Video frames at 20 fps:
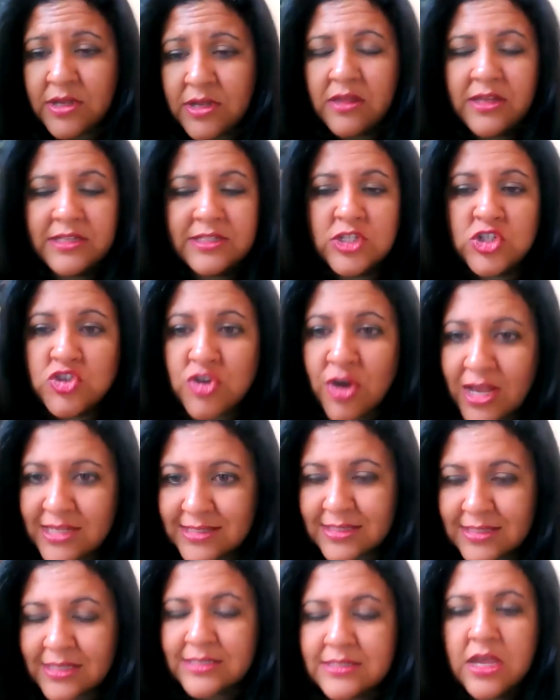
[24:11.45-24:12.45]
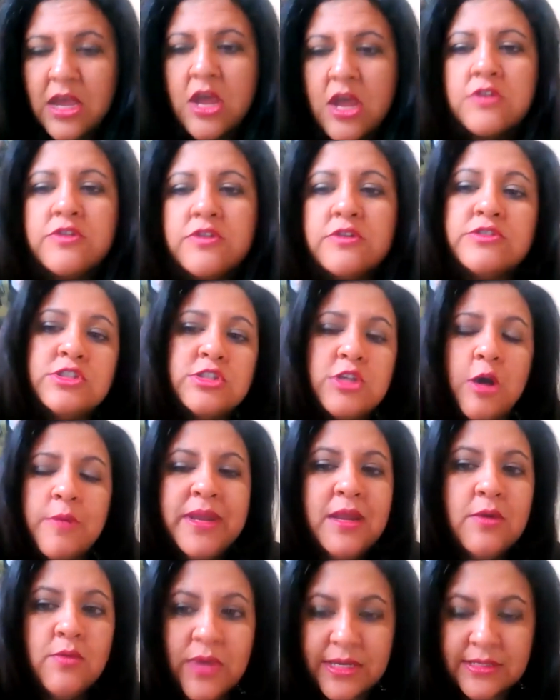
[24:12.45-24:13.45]
it's trustless there's so
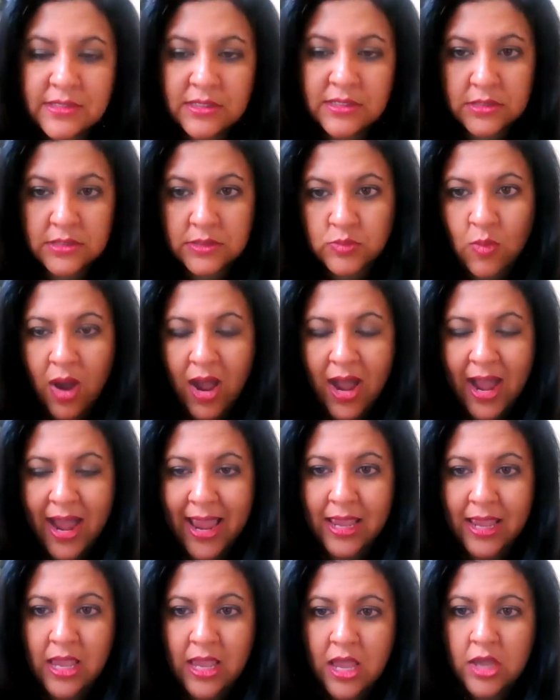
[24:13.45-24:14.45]
many reasons why